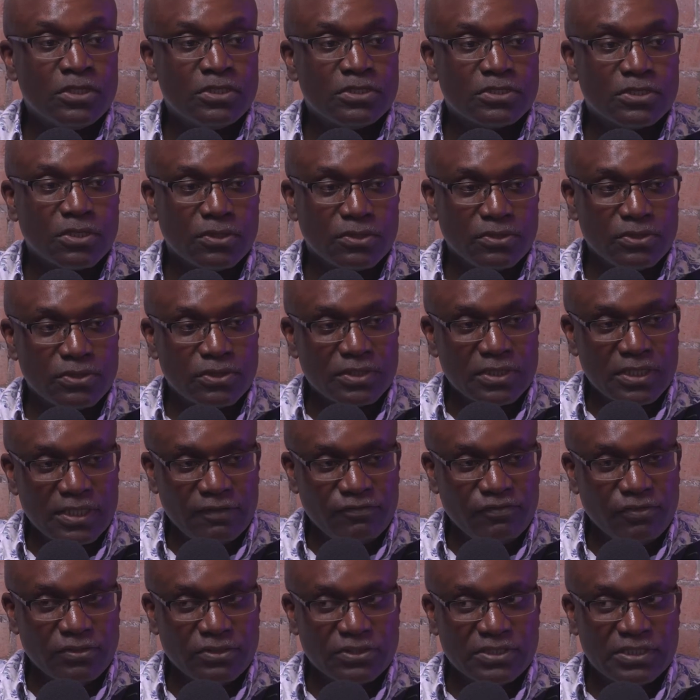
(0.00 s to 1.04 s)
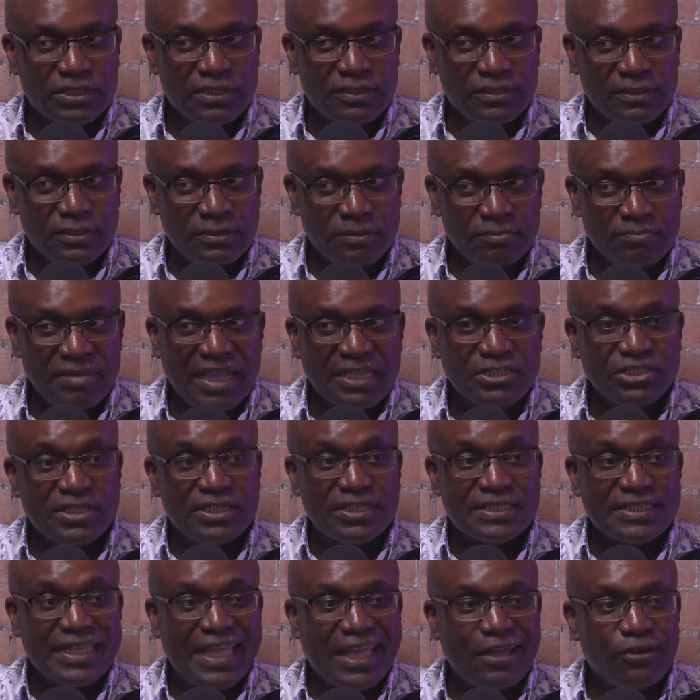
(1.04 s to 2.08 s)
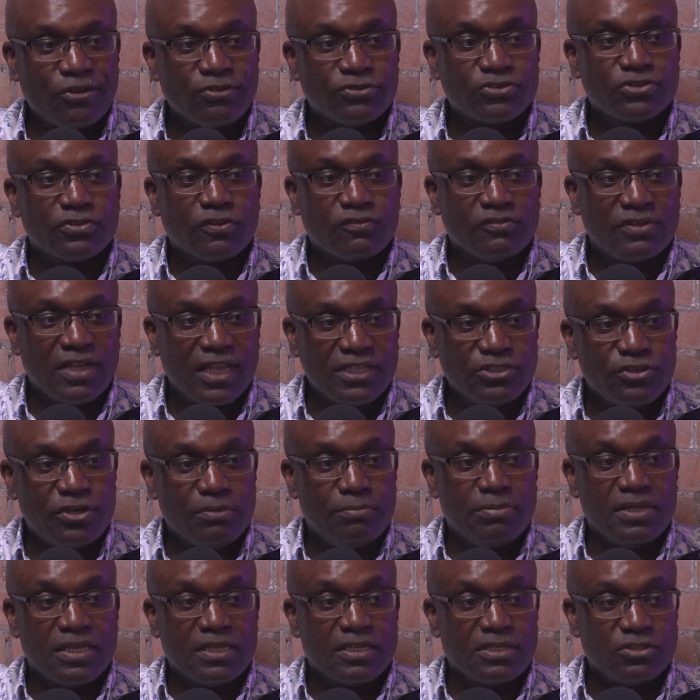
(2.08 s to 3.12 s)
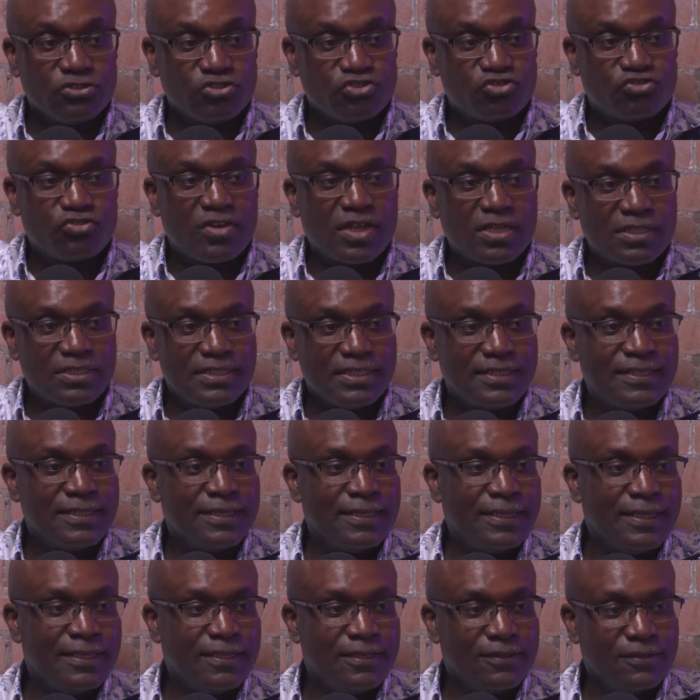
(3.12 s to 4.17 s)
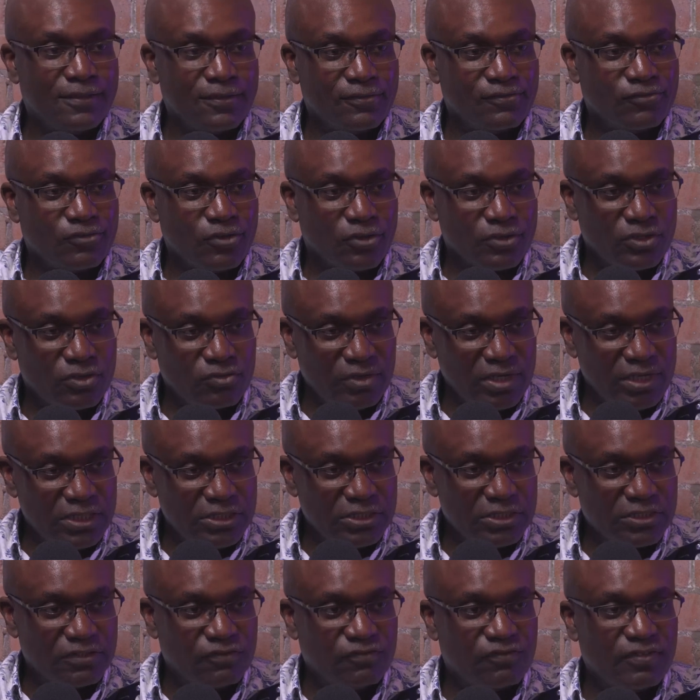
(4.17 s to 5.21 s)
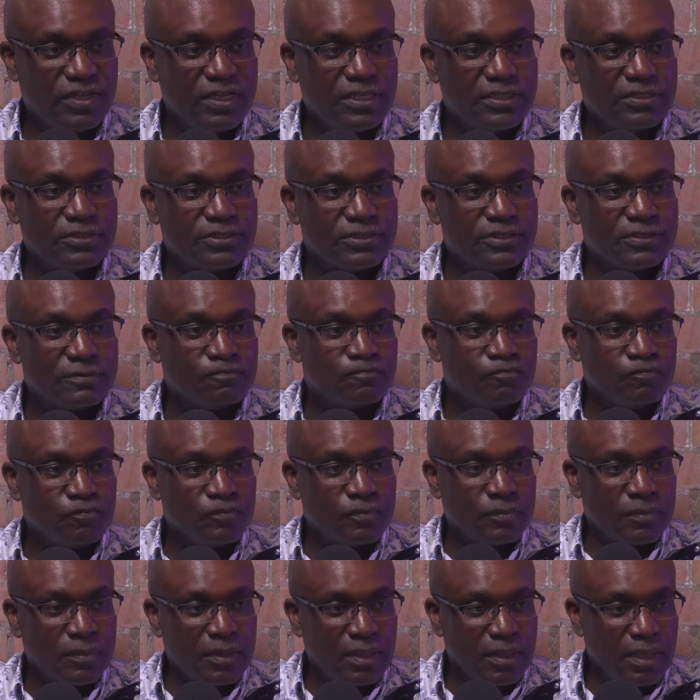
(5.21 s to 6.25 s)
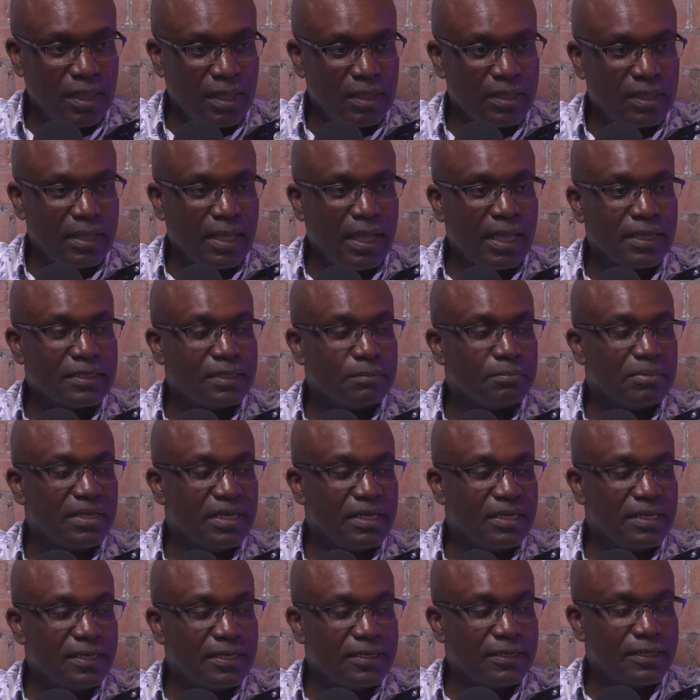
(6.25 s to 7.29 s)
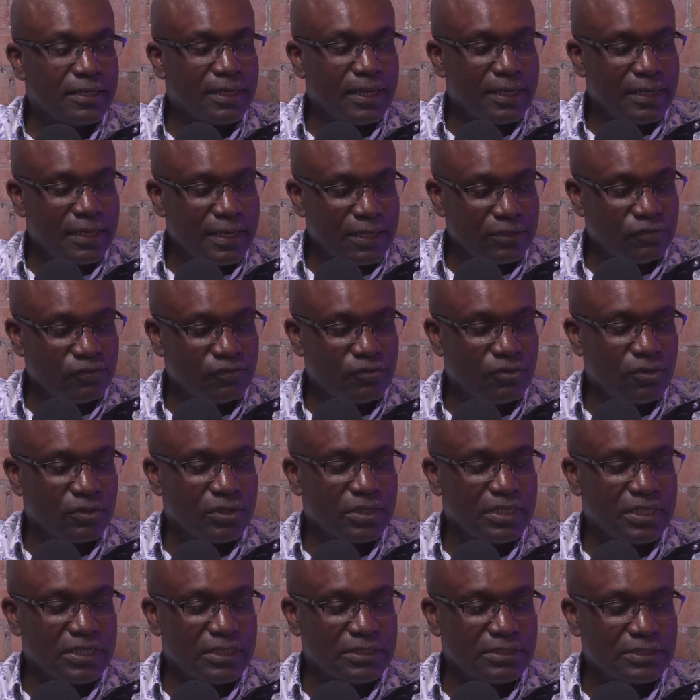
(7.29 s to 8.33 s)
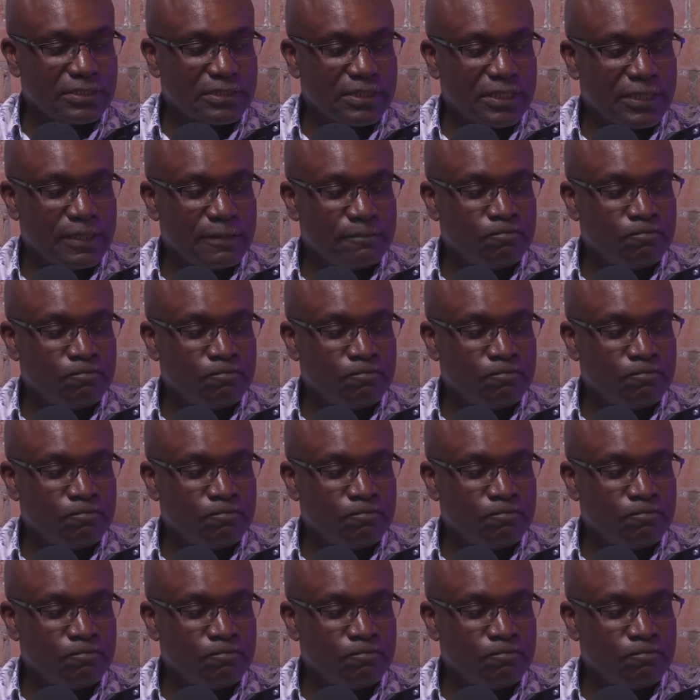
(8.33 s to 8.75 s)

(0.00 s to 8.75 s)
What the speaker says: So if you imagine this house of Nigeria being constructed, you've got the religious phase, underpinning it, and then you've got this